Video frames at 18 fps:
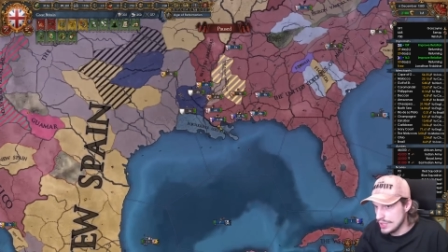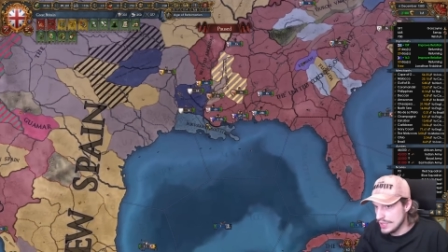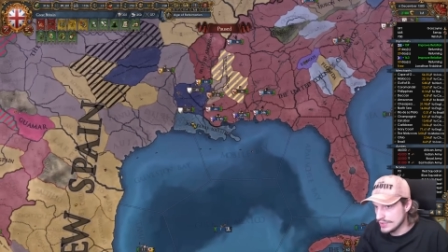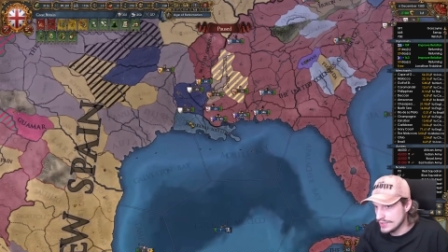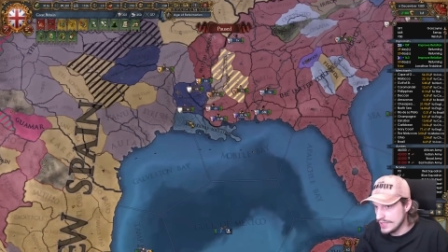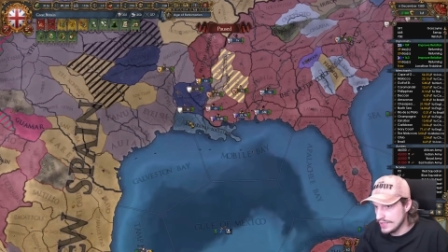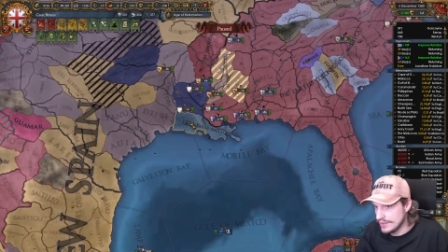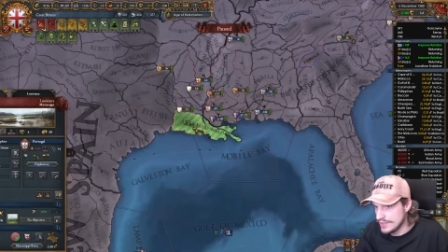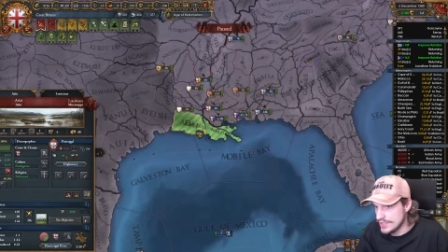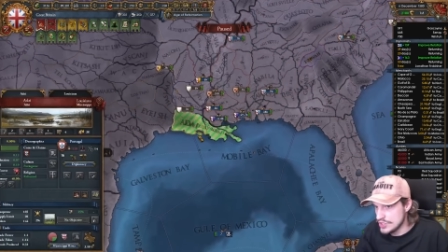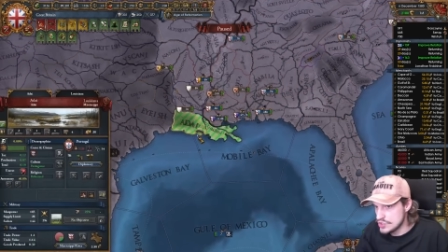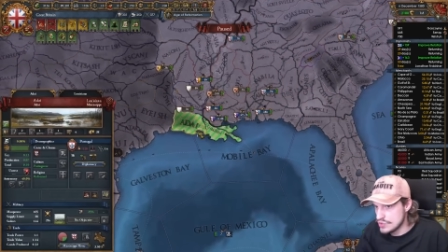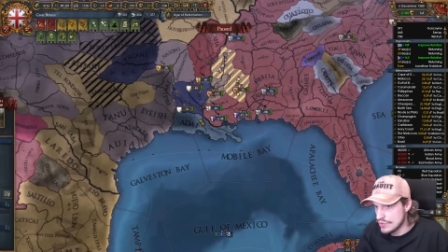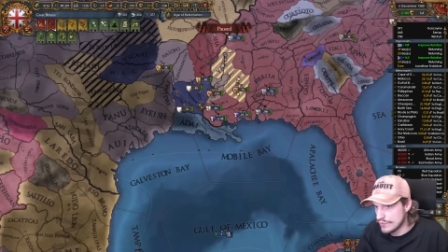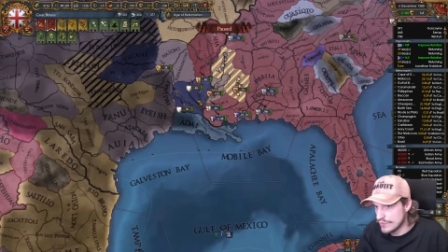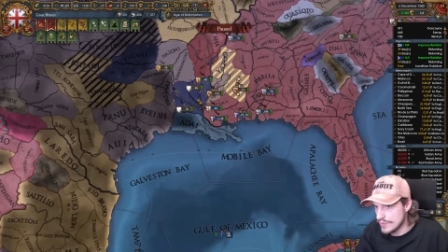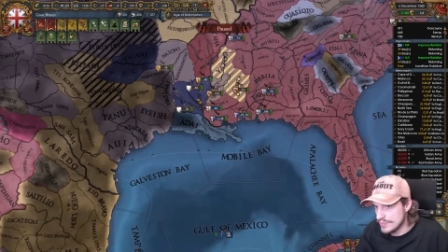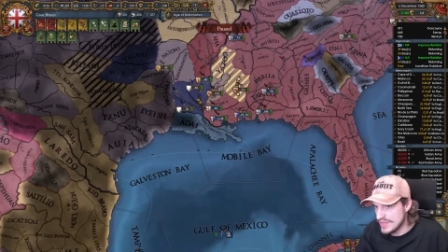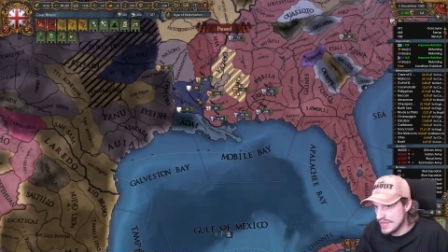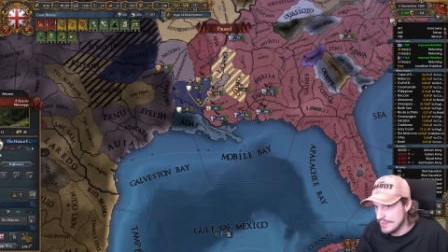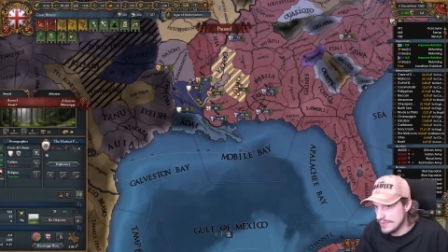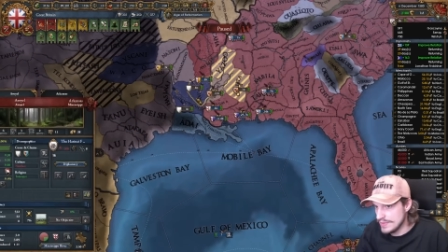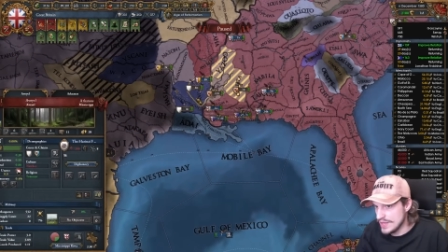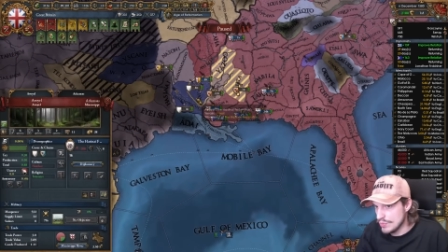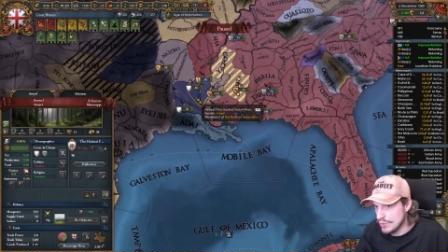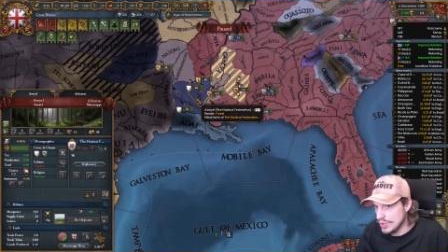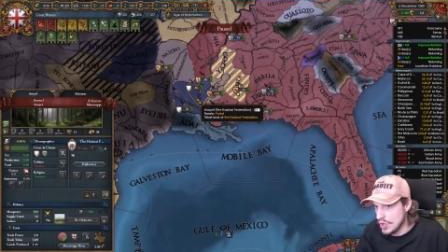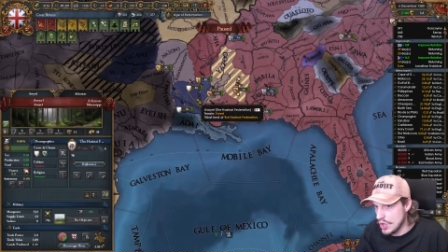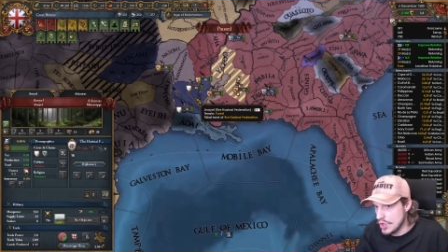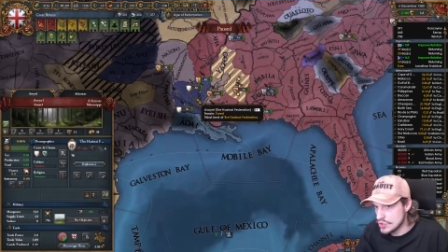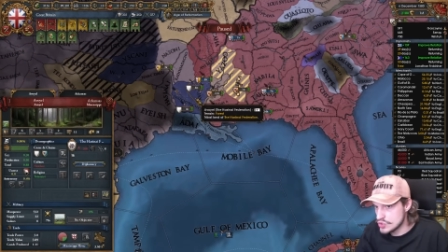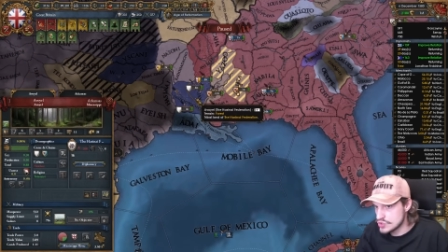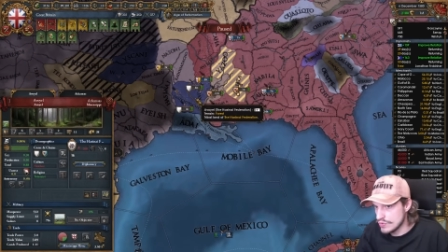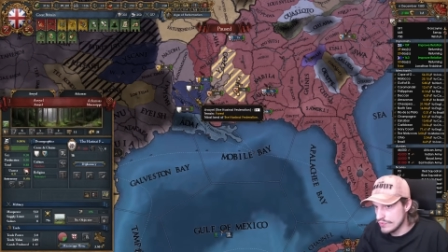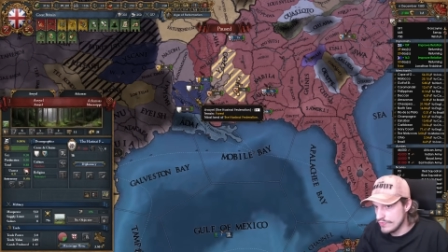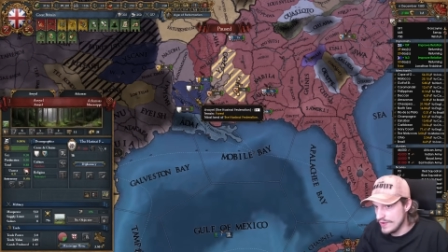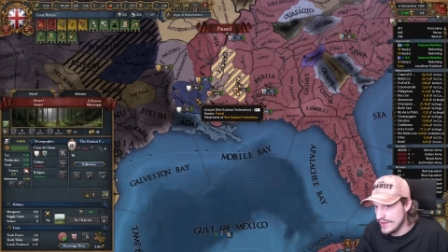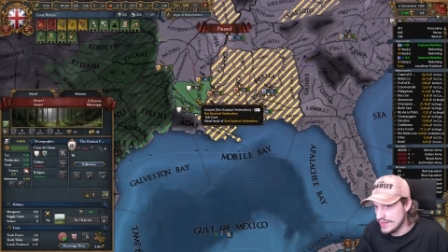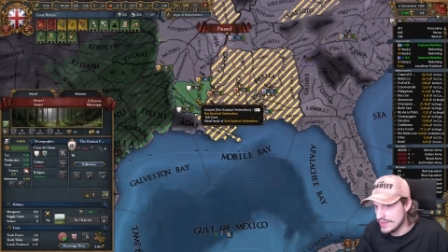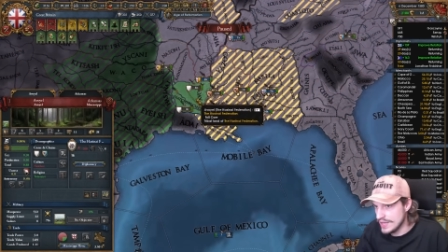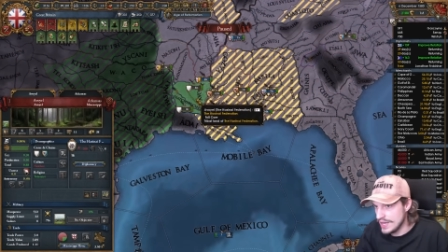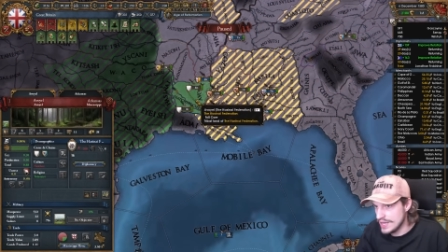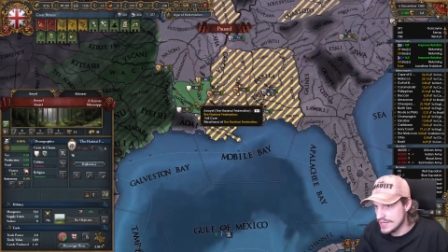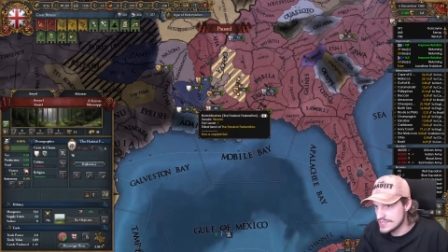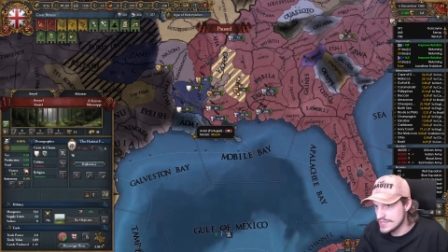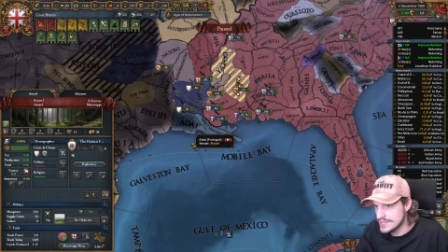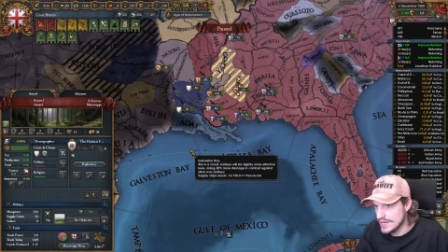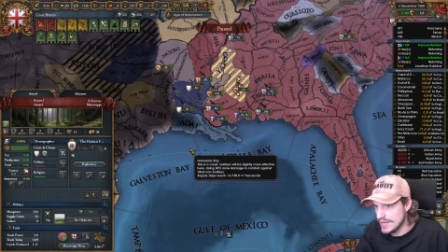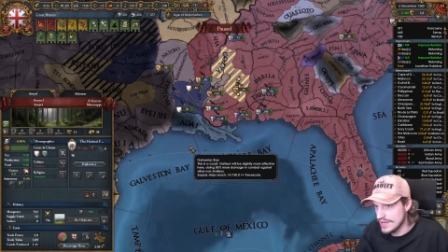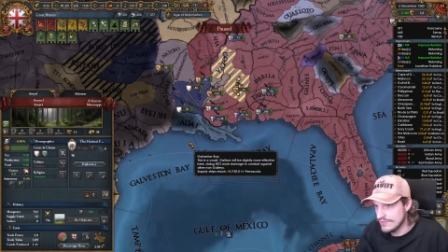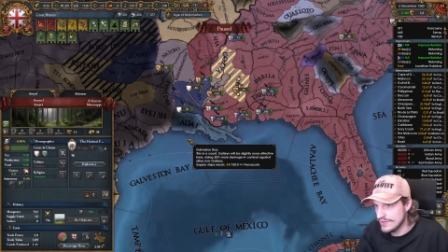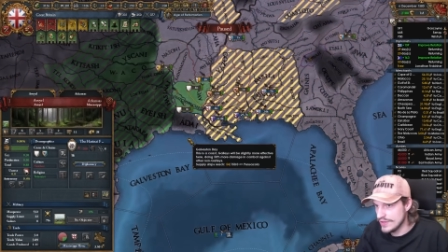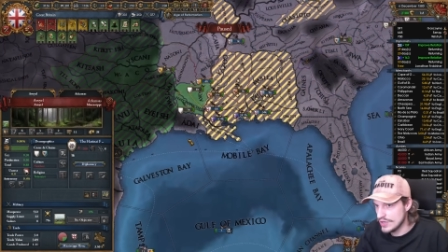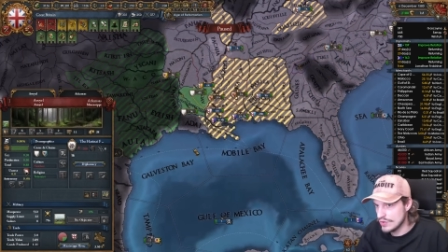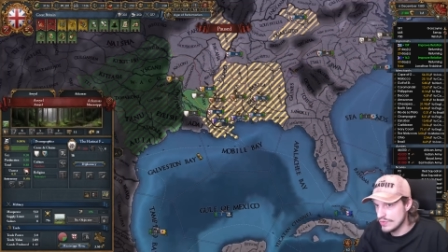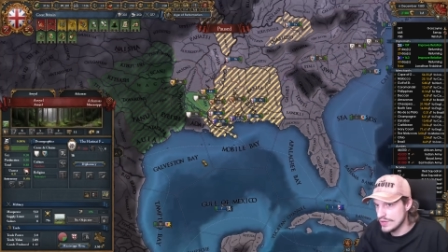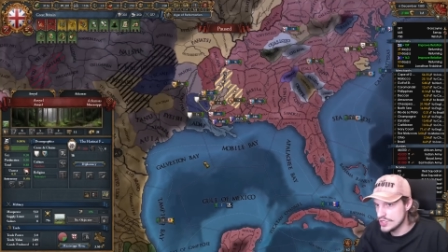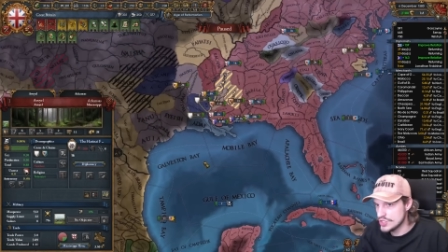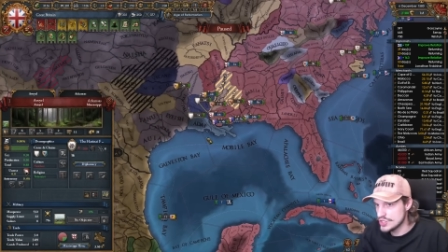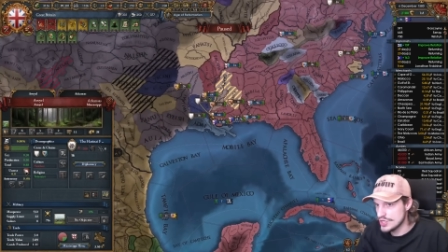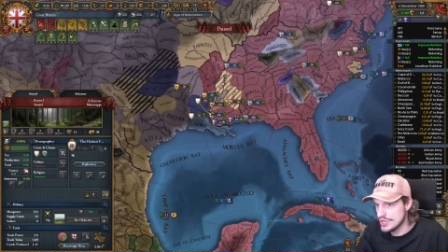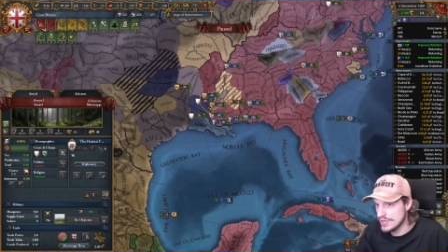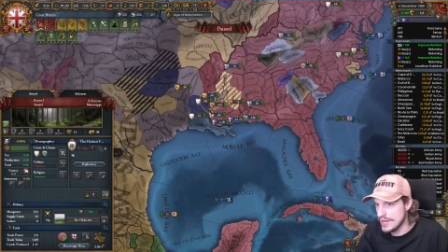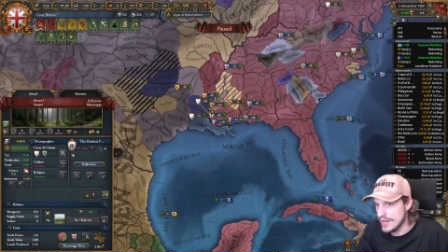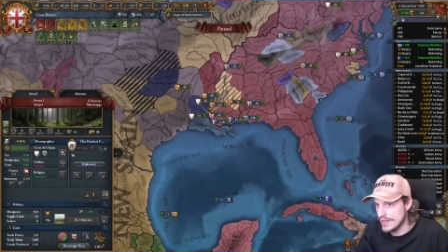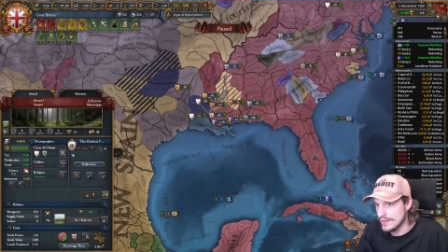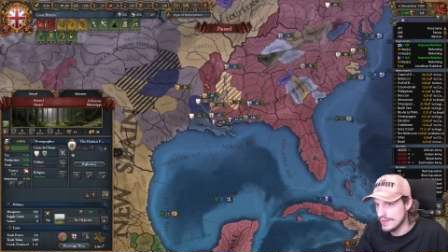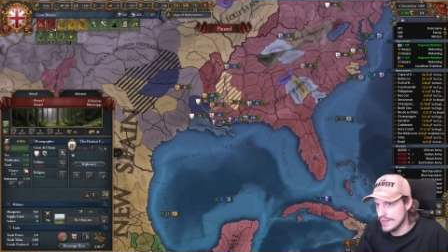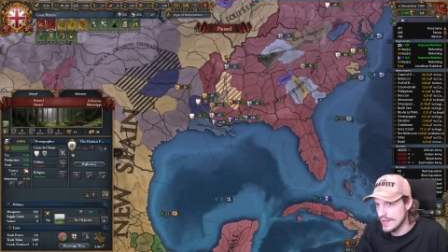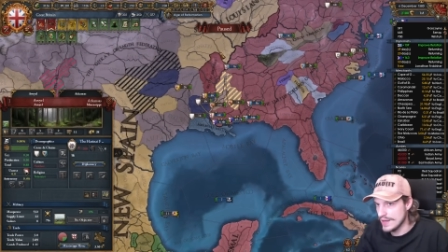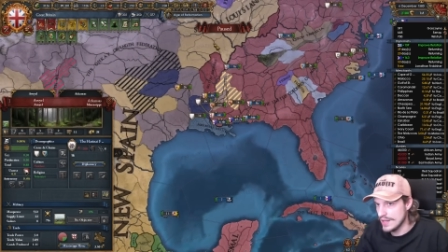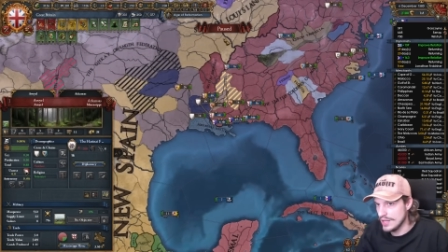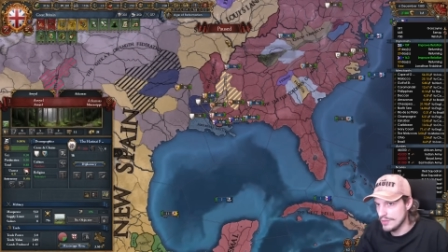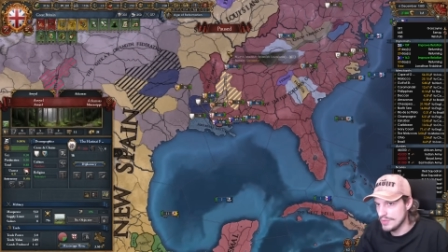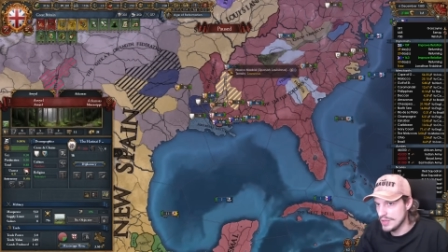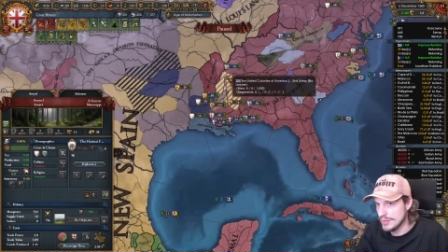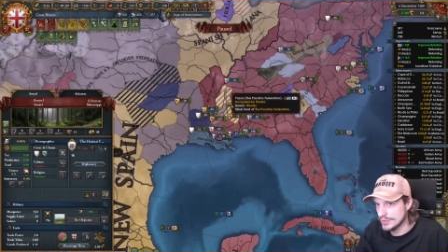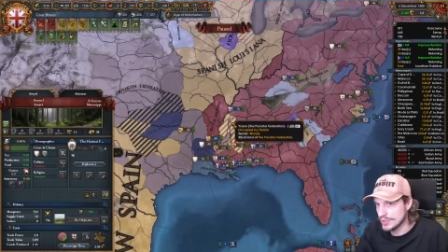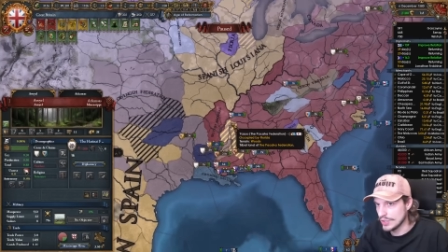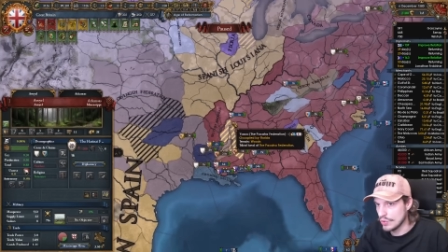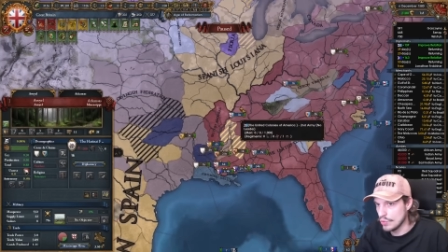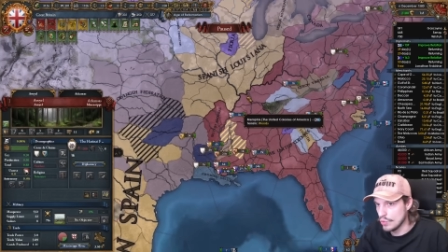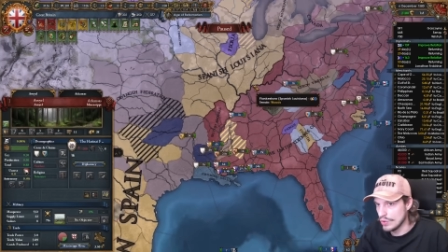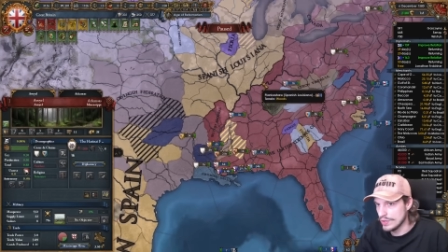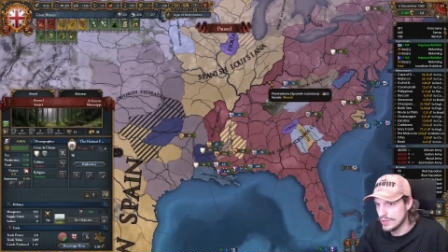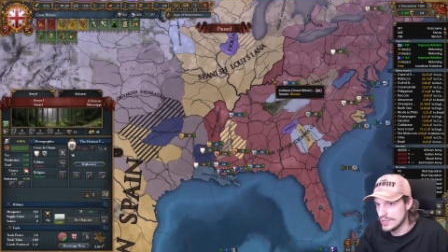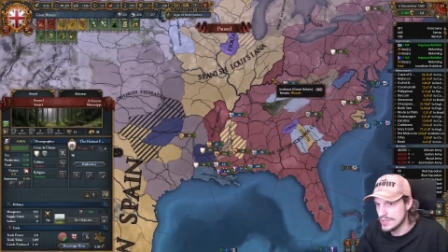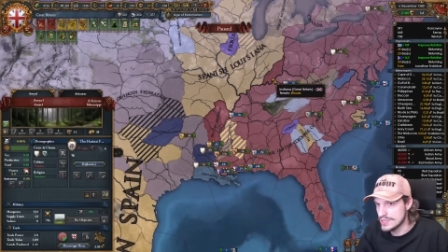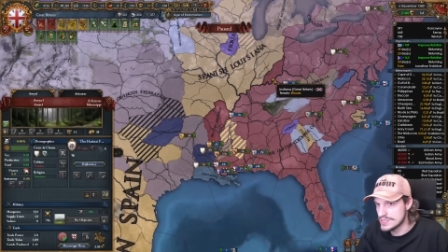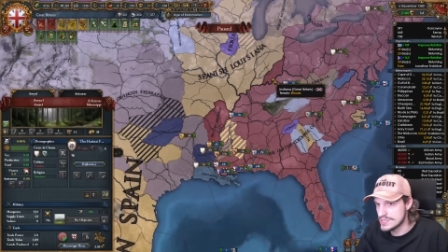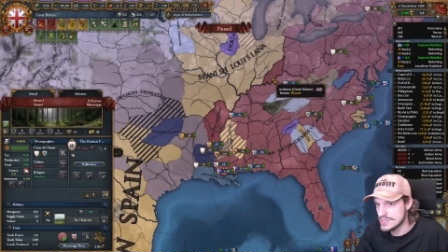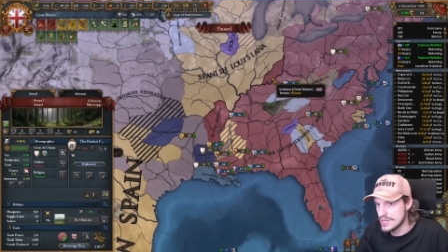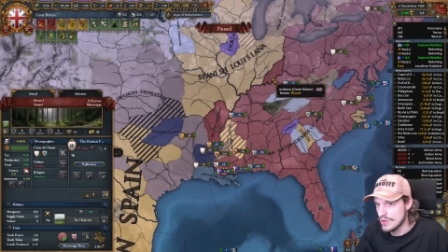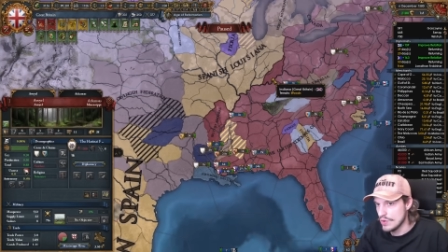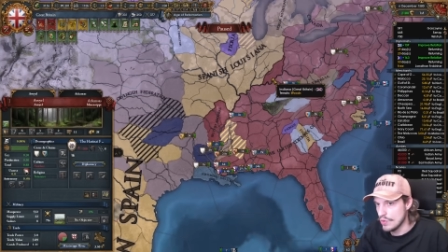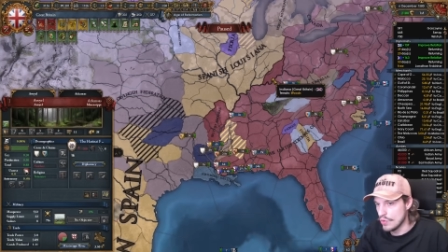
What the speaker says: I'll take these 2 from them. Then we'll also fight the Hasinai Federation. And then I'll be able to core these.